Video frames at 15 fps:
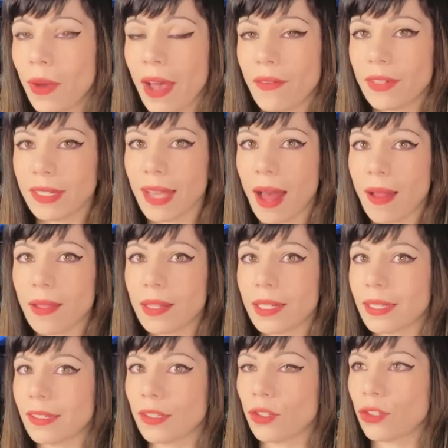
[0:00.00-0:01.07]
have a talent
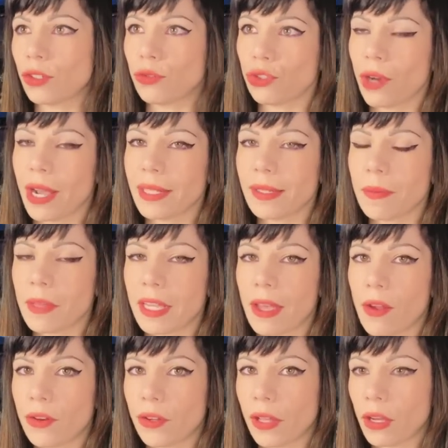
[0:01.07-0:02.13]
until you try something
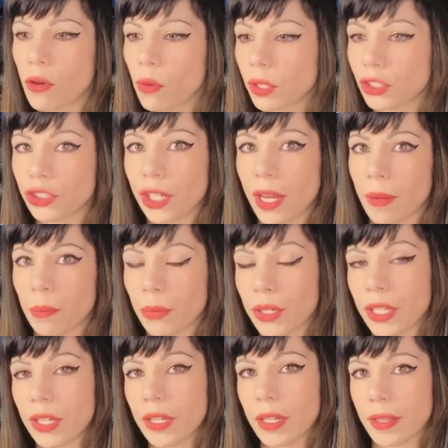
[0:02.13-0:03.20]
out and you're like, holy shit, I'm pretty
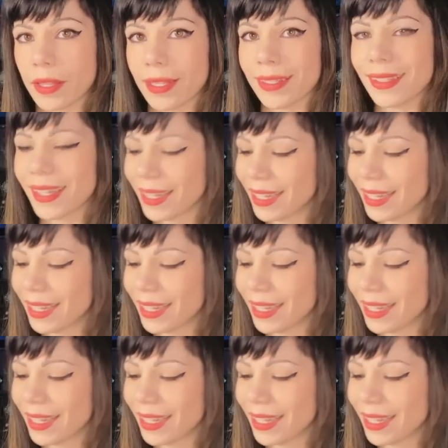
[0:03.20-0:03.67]
good at this.